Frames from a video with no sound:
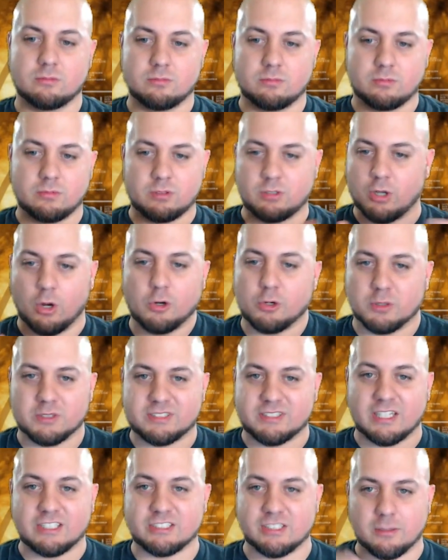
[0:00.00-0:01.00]
go to a
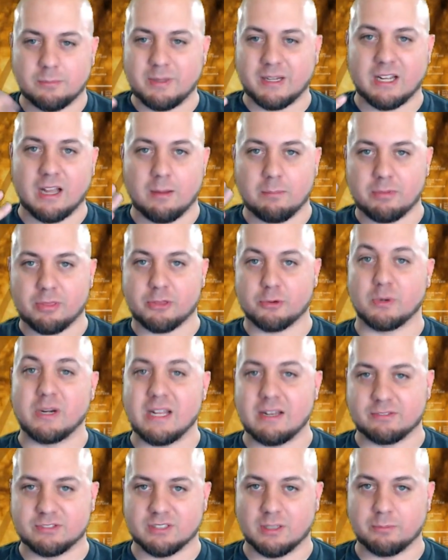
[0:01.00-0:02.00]
station and pick up 3
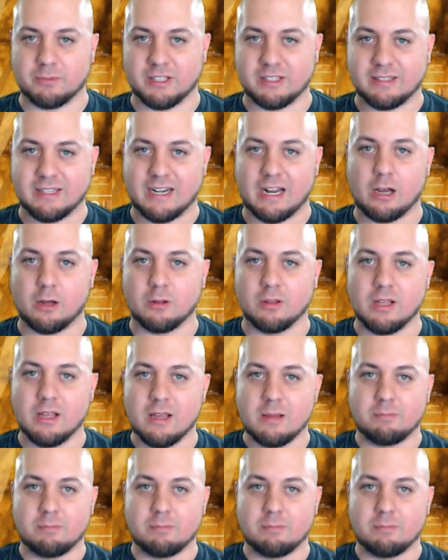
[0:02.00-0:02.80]
of something that I'll